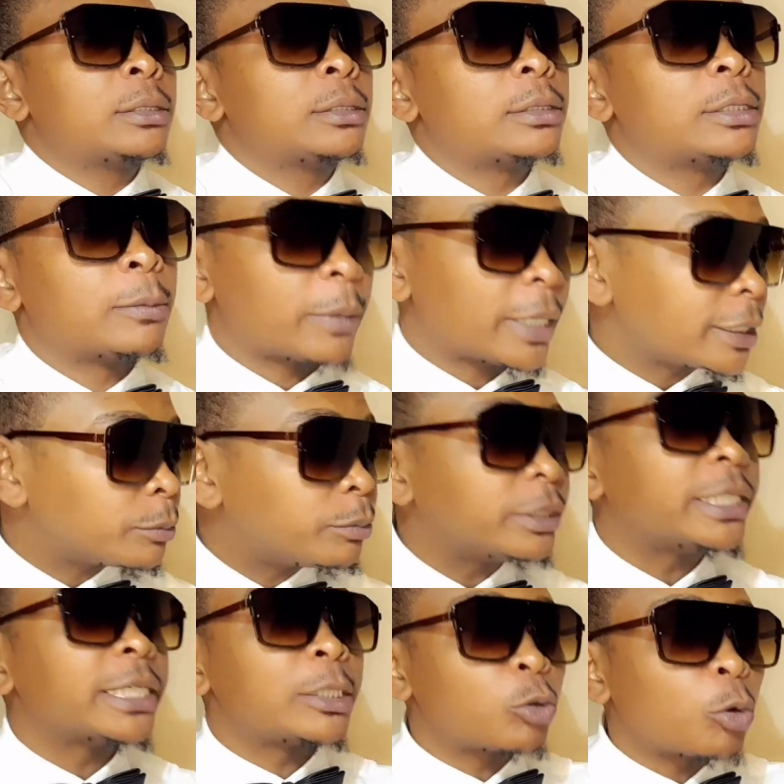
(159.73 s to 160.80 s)
He might be
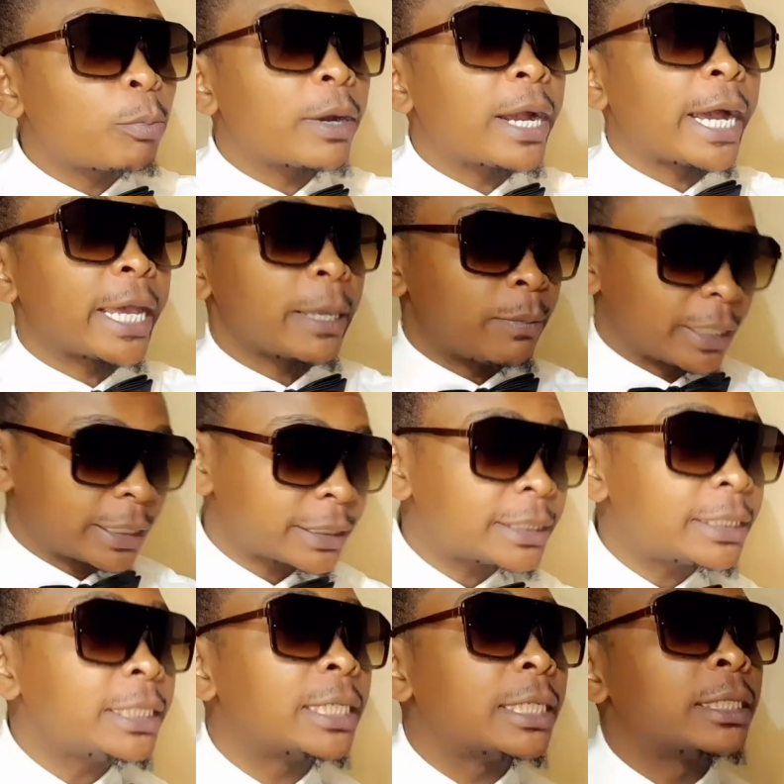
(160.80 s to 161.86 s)
the top guy, but
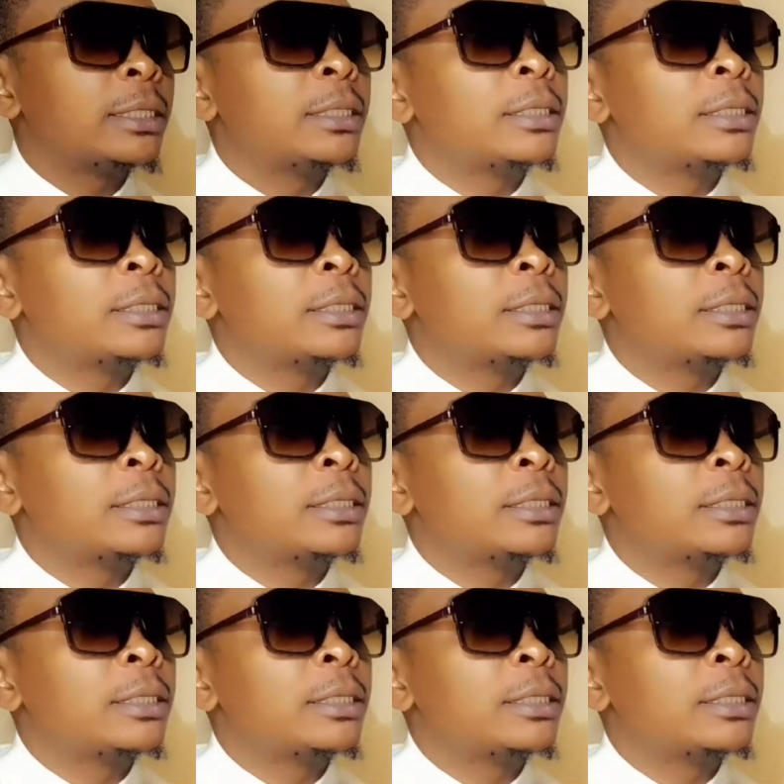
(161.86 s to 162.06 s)
still.